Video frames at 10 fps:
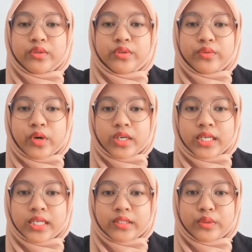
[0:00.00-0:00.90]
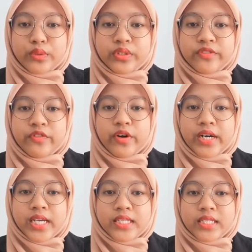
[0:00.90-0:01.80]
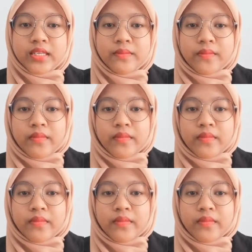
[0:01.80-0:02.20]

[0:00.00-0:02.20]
to walking through the forest